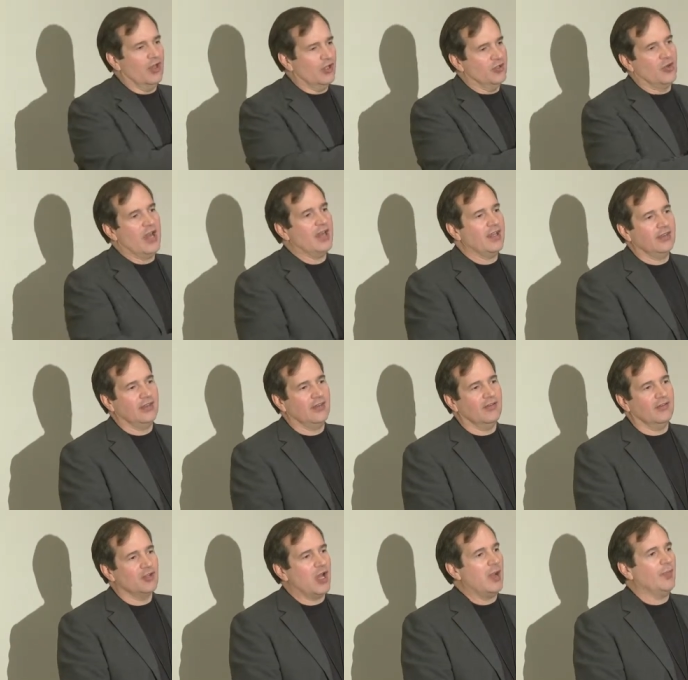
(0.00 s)
dragging
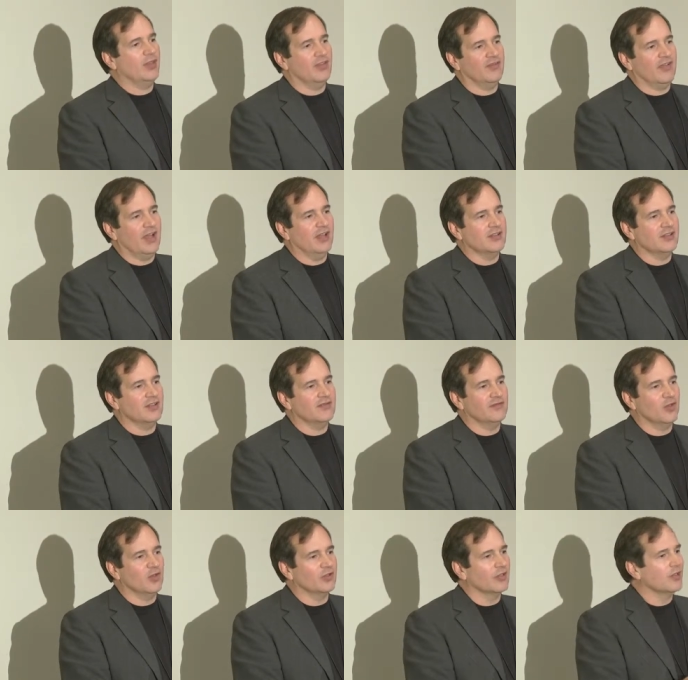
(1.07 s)
and dropping the files in the
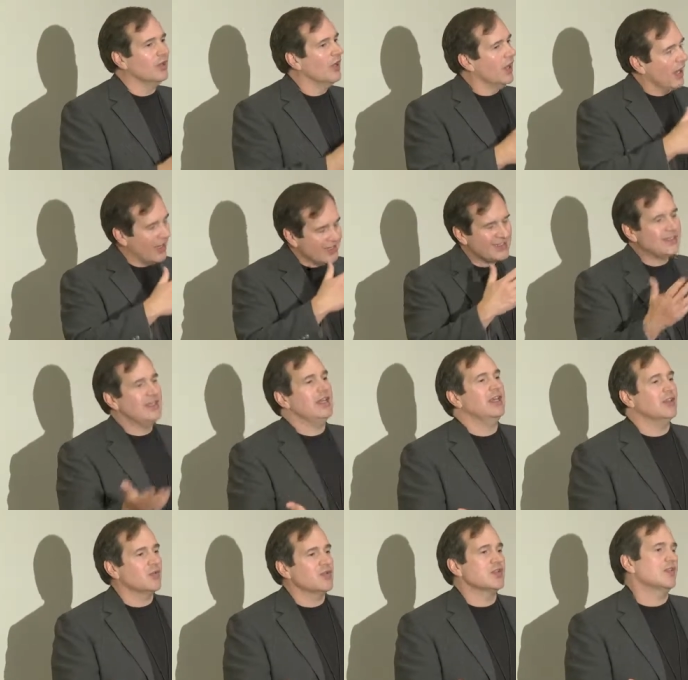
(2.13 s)
folder and seeing
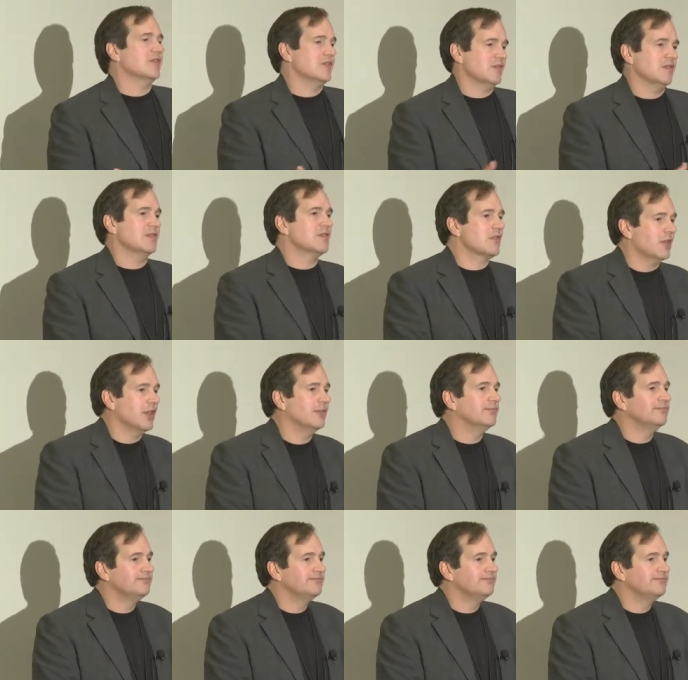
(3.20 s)
the results on the screen.